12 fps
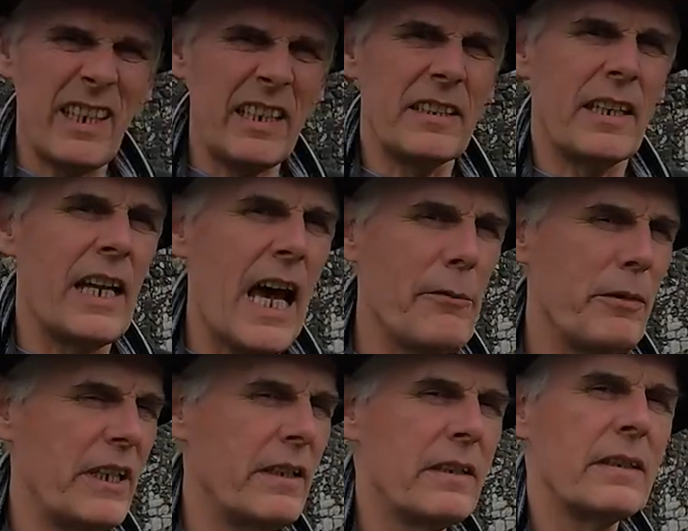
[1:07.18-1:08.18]
Tintern
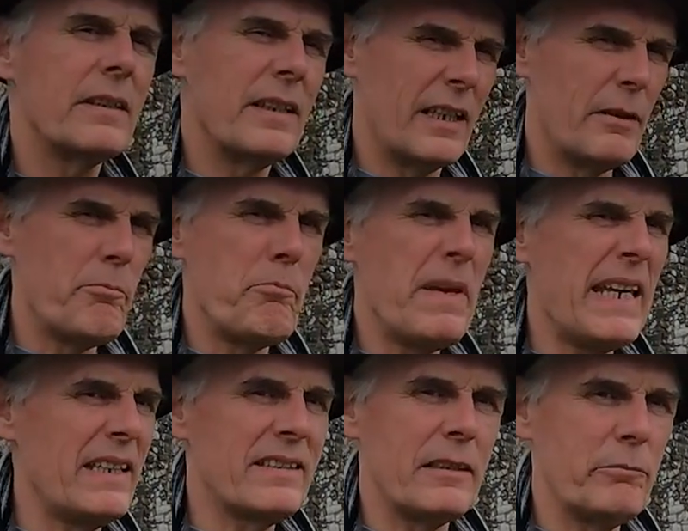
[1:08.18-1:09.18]
Abbey, an
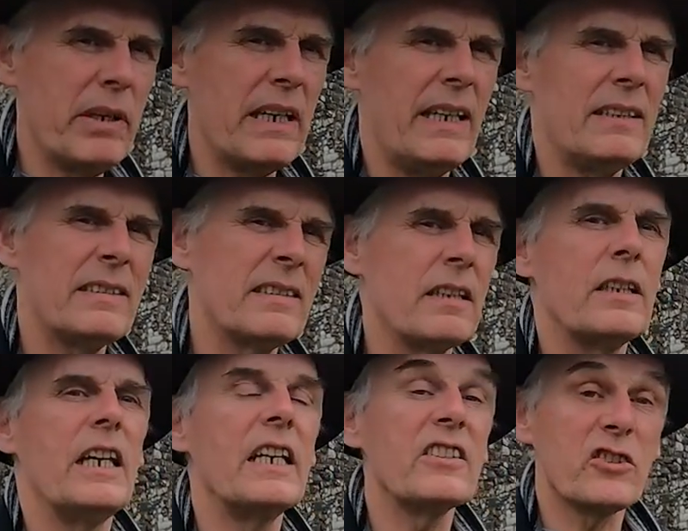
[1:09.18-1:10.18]
amazing place.
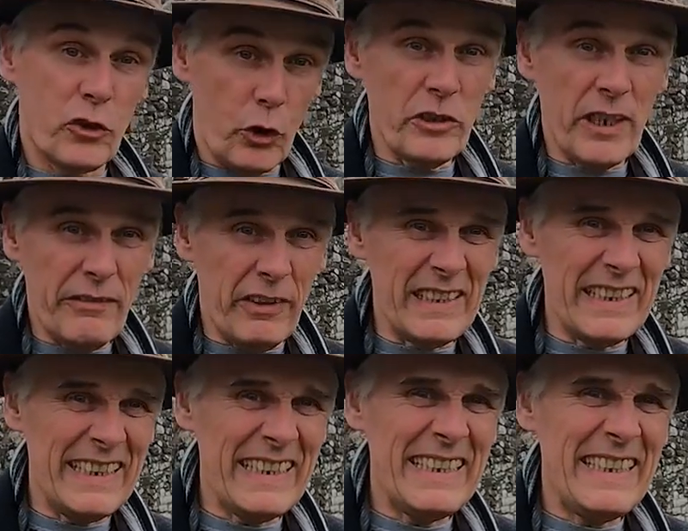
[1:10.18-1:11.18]
It has stood here for
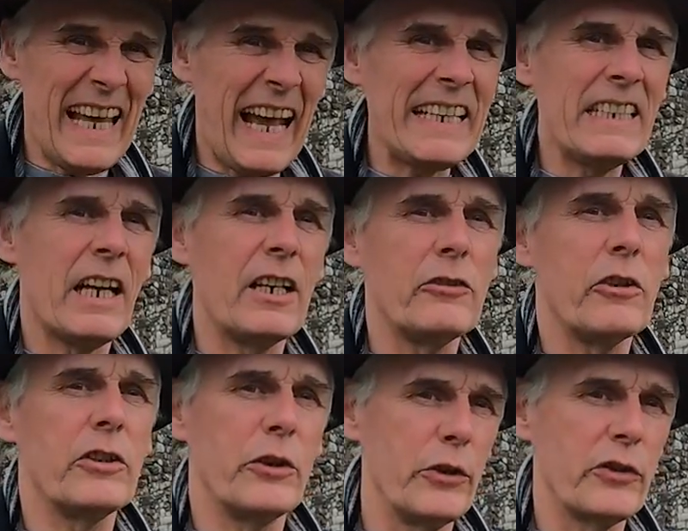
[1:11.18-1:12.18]
nearly
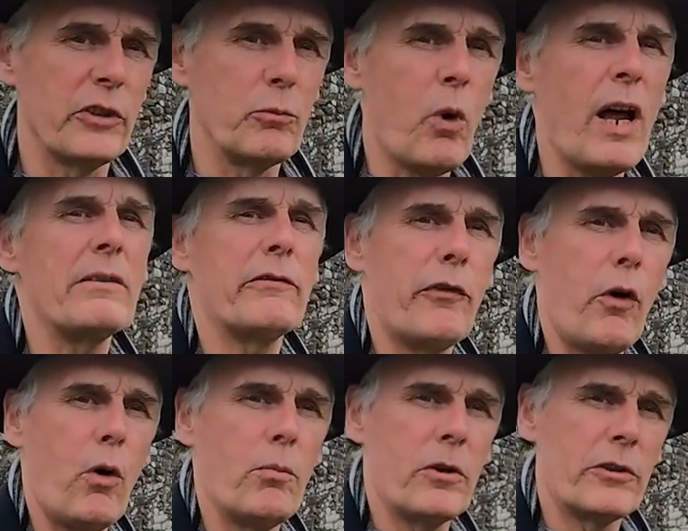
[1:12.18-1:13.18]
900 years in one
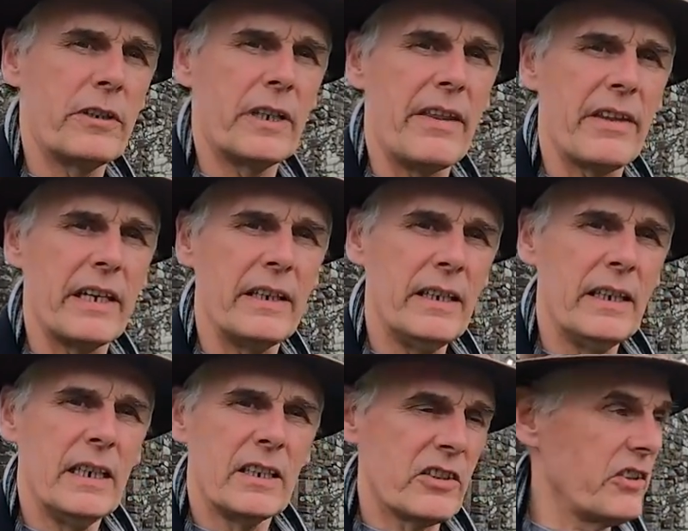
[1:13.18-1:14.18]
form or another
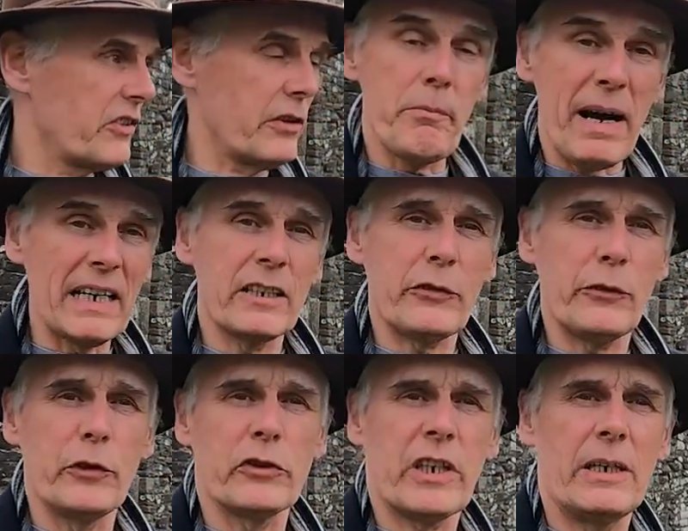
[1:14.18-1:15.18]
since the monks
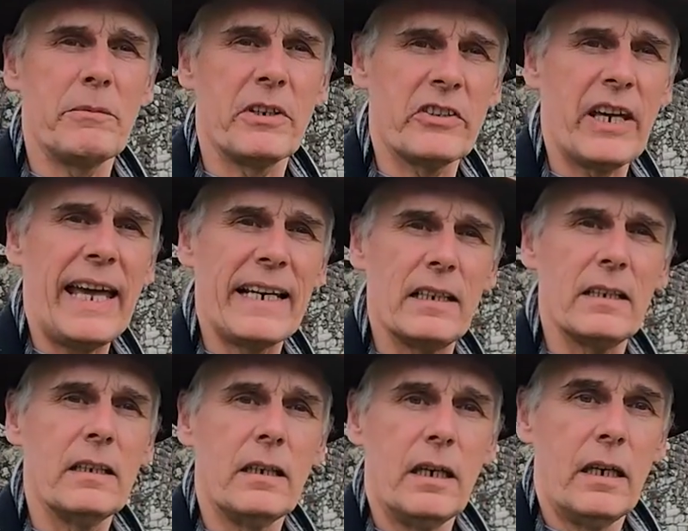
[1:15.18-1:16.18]
first came to settle.